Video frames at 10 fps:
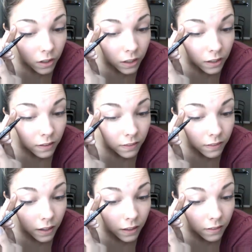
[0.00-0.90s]
and again,
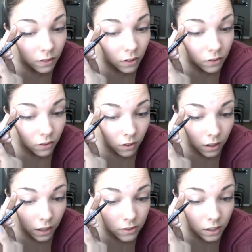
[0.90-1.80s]
staying as close to the
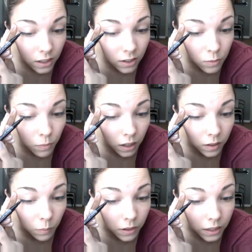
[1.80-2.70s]
lash line as you
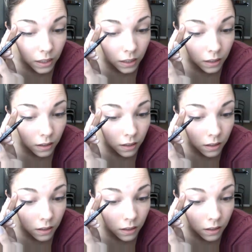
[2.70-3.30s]
possibly can.